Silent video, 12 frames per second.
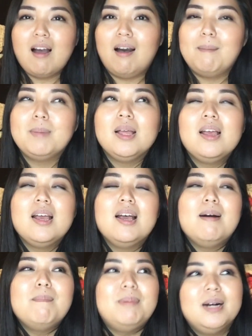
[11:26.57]
Um,
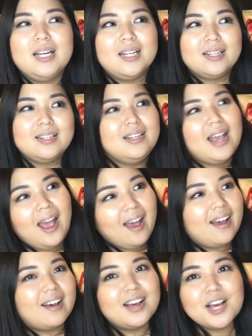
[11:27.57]
but yeah,
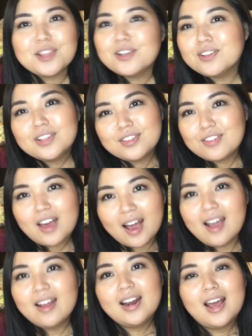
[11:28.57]
other than
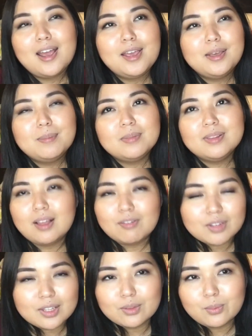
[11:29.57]
that, I am
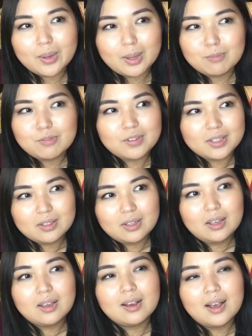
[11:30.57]
loving the way I'm
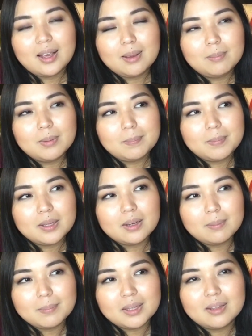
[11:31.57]
feeling. I'm
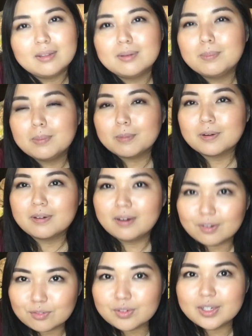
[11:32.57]
becoming a little bit more
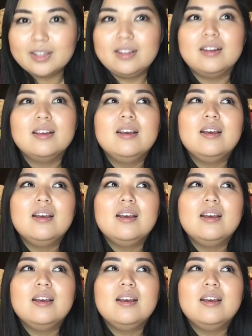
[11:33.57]
confident.